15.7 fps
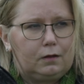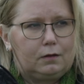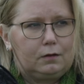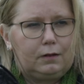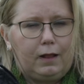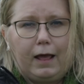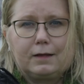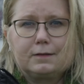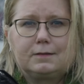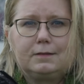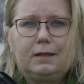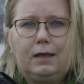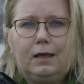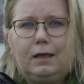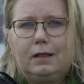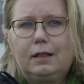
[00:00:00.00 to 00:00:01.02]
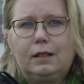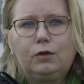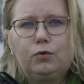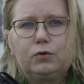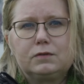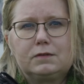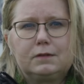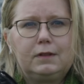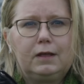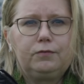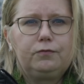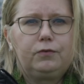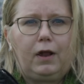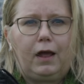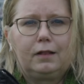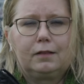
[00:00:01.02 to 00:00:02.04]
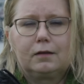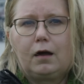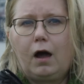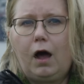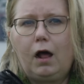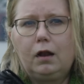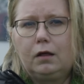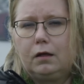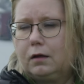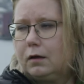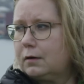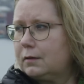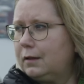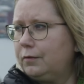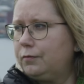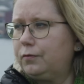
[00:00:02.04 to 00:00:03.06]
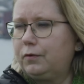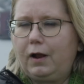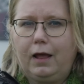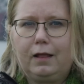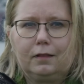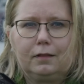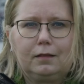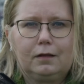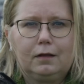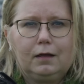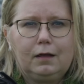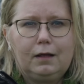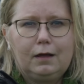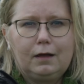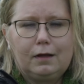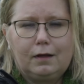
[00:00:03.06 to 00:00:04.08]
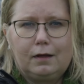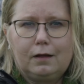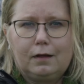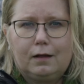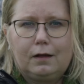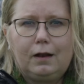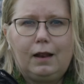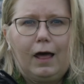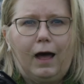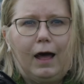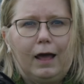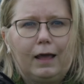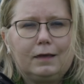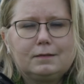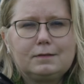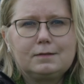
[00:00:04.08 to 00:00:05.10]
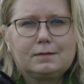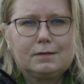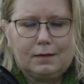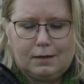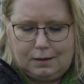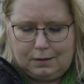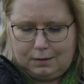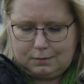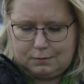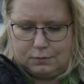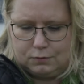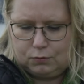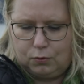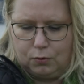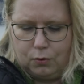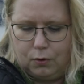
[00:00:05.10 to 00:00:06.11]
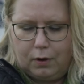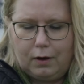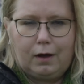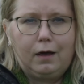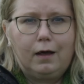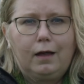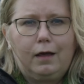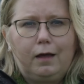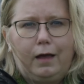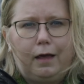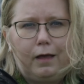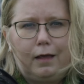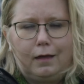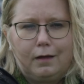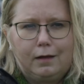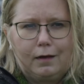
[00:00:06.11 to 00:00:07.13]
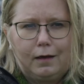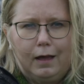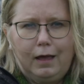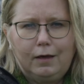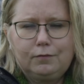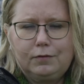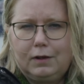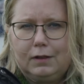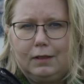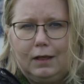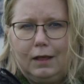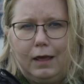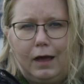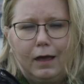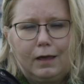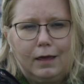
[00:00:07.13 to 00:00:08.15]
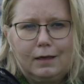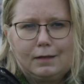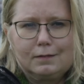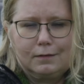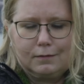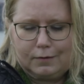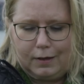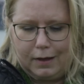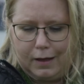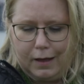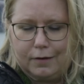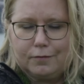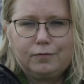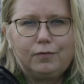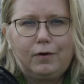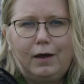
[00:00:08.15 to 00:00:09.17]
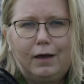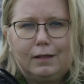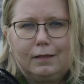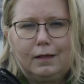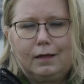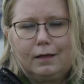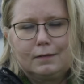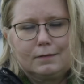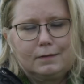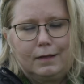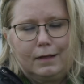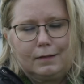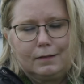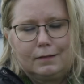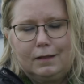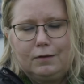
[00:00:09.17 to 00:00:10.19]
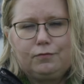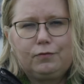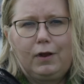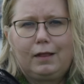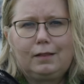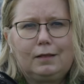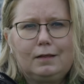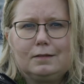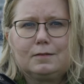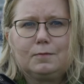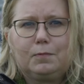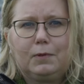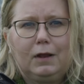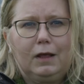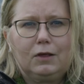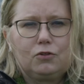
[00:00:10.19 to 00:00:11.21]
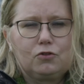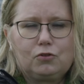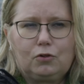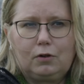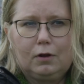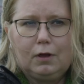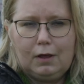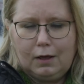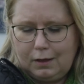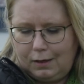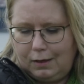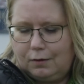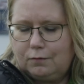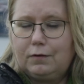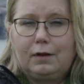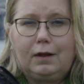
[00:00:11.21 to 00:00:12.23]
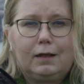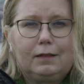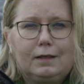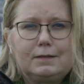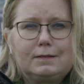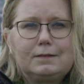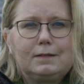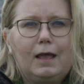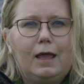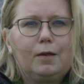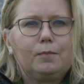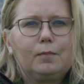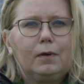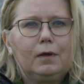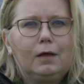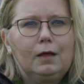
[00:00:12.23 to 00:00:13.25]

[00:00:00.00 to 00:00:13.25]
next day it looks different color, different lights. So every day I can find a different inspiration, even at the same